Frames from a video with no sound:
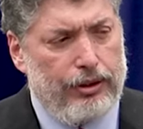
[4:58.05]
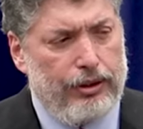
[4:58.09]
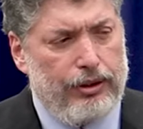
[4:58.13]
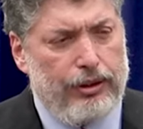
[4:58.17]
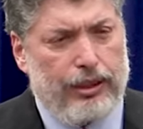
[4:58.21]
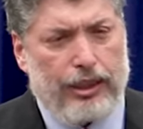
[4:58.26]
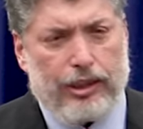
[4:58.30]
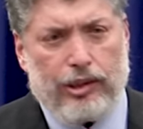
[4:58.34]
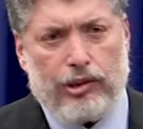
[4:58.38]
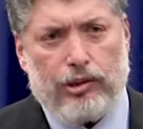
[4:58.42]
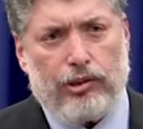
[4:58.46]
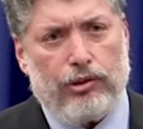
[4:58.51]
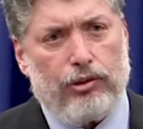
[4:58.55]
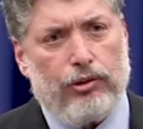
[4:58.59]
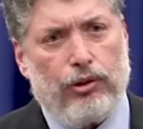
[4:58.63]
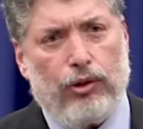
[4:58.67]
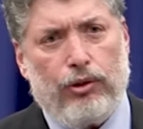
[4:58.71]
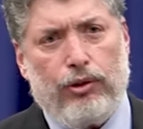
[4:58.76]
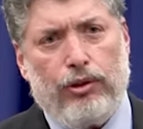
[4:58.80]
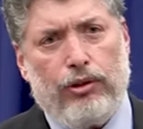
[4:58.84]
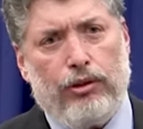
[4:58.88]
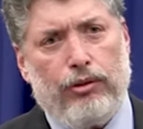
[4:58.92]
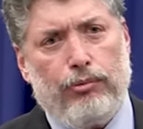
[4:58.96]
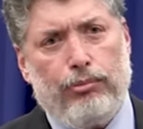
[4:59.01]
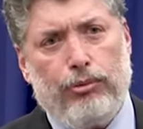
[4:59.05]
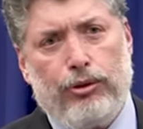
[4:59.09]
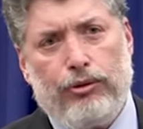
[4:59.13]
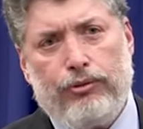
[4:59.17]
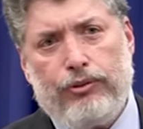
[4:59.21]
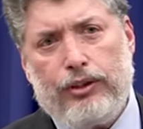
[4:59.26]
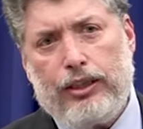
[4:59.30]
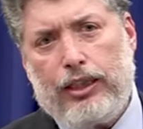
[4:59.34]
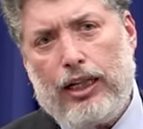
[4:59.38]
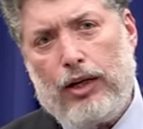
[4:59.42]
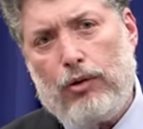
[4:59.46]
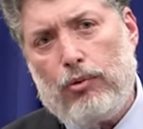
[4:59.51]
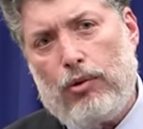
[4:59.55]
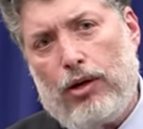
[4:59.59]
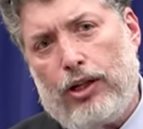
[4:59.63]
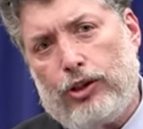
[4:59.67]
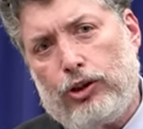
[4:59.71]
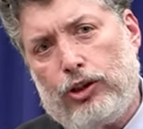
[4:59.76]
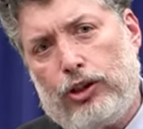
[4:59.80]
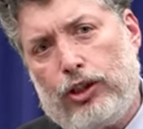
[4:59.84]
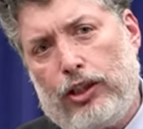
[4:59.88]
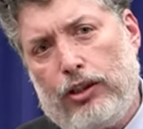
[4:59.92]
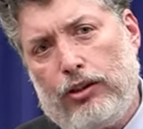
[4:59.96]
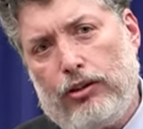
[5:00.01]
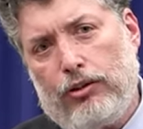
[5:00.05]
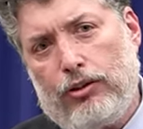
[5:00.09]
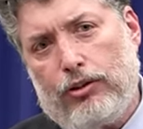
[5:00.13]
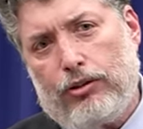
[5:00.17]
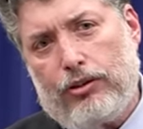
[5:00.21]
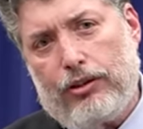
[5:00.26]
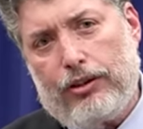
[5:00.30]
They just go to the movie, they watch Schindler's